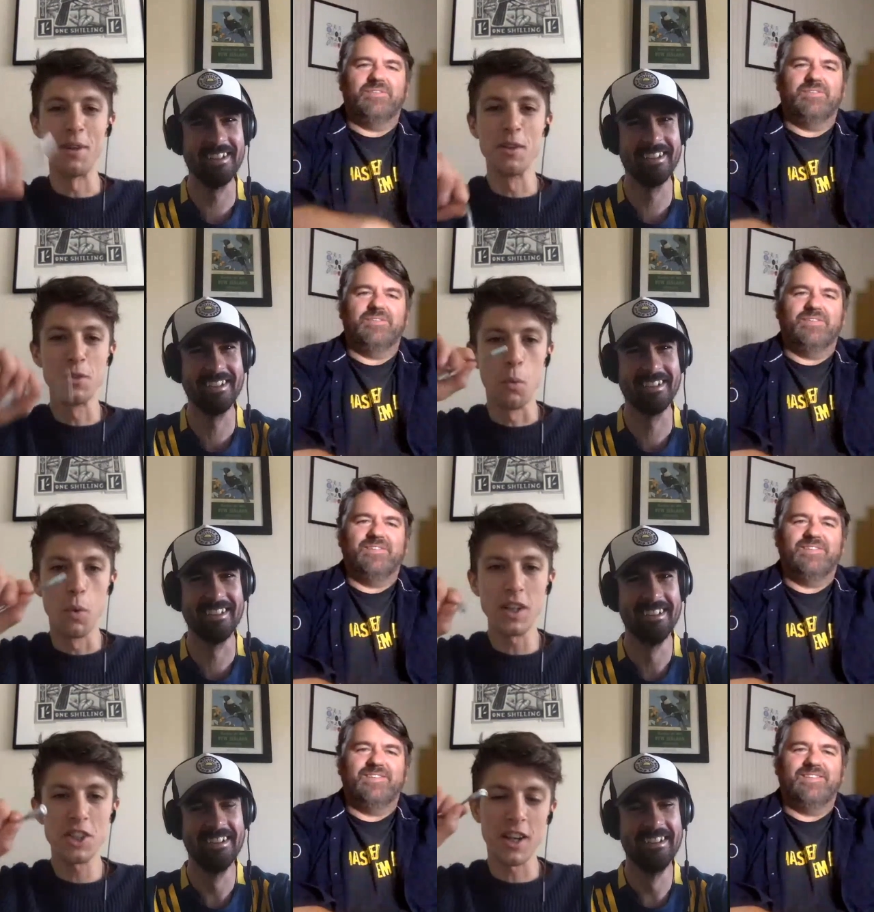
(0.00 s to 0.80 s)
Speaker 1: but there was a
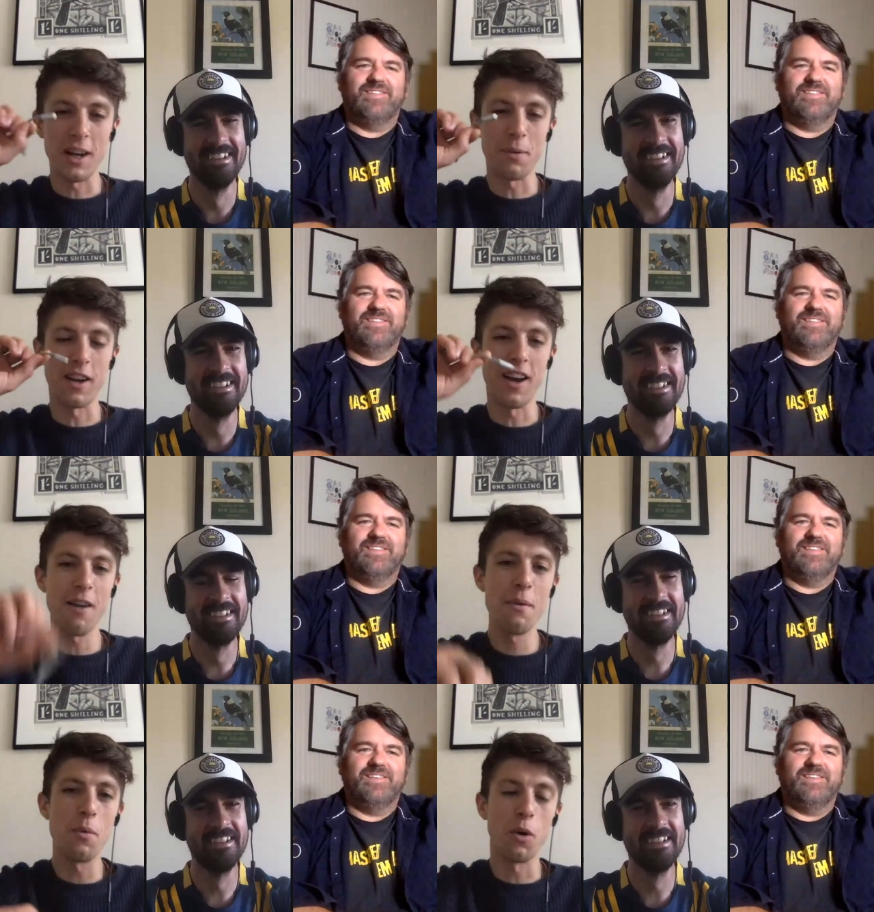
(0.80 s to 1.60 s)
witch up I
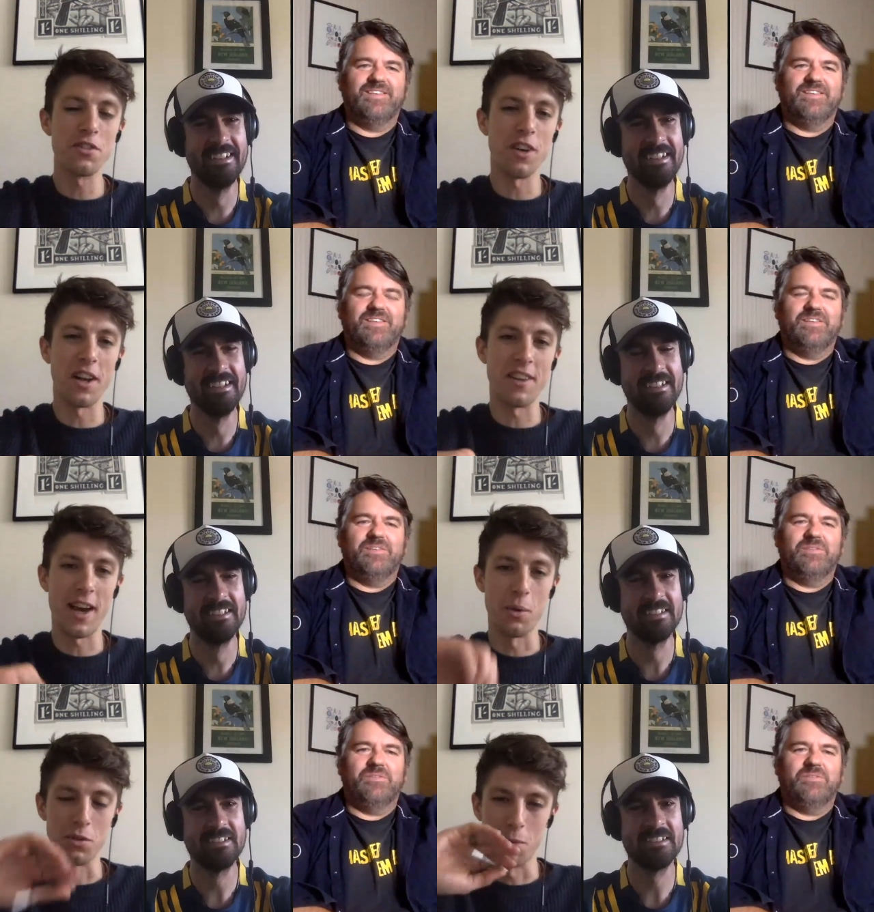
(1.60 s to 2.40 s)
can't remember what side
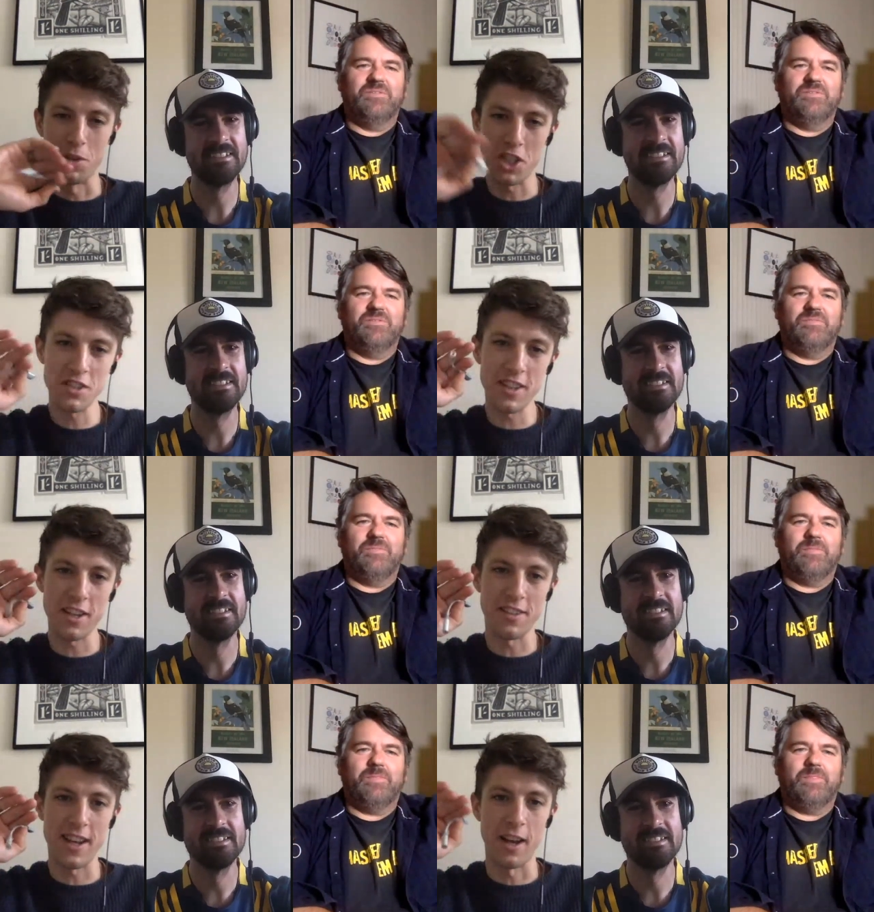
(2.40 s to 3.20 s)
of town it was on, but
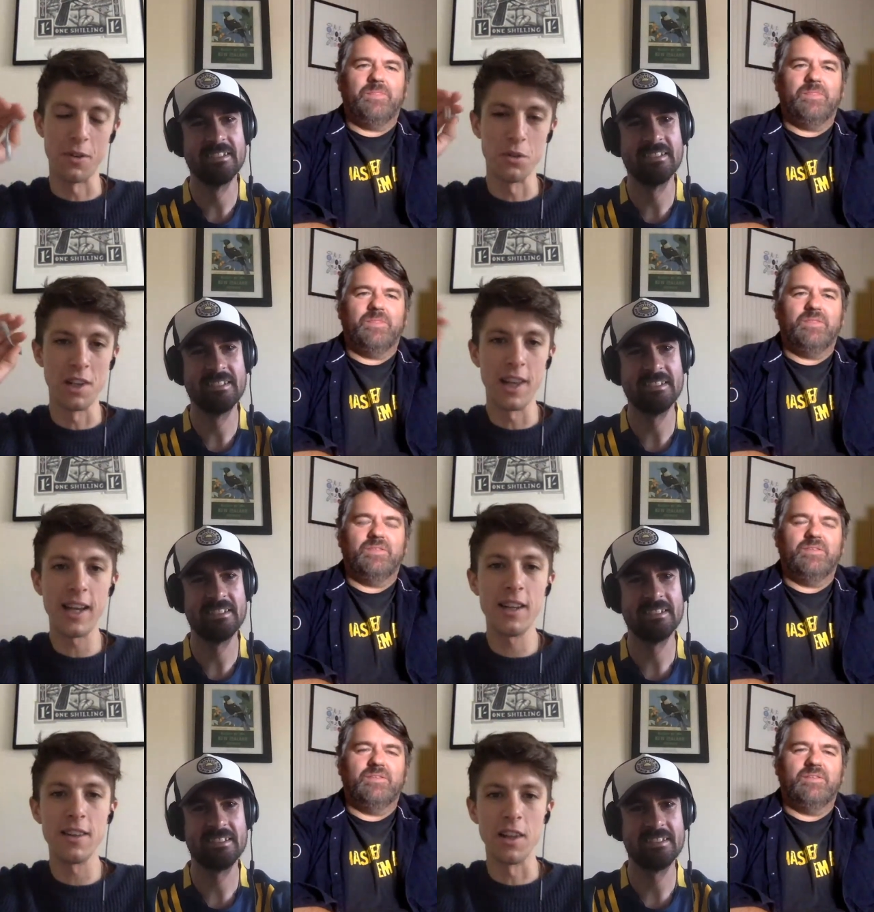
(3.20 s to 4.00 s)
just out of town there was a
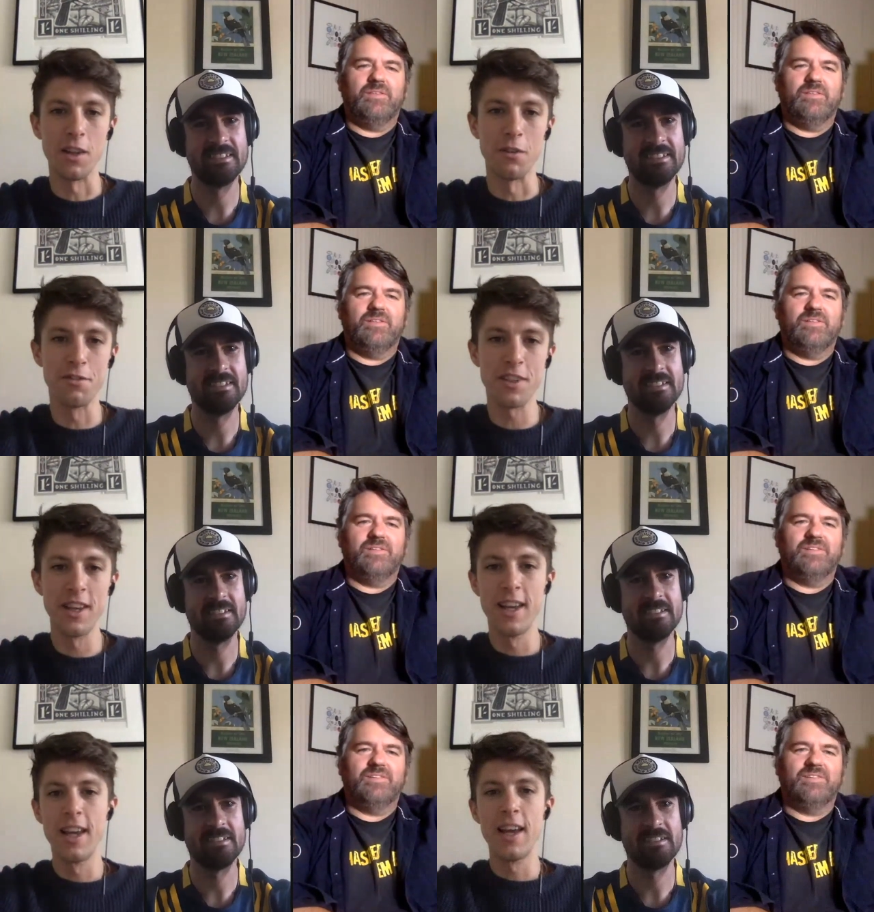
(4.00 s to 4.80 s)
lady that
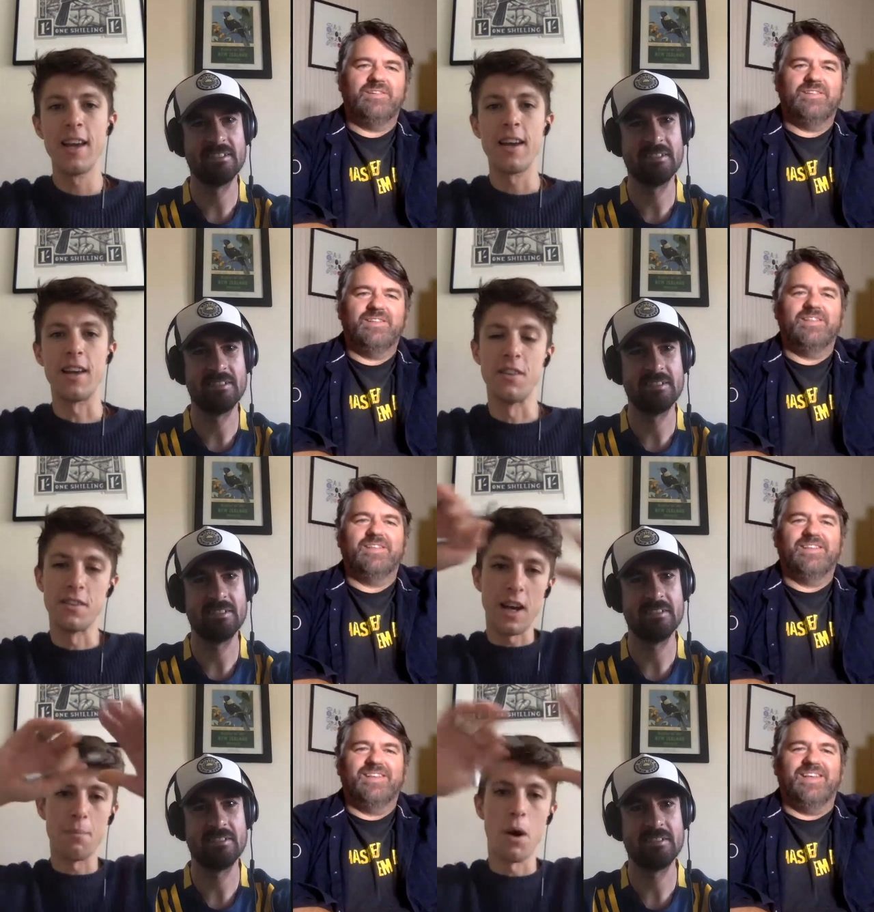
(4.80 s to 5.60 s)
lived in the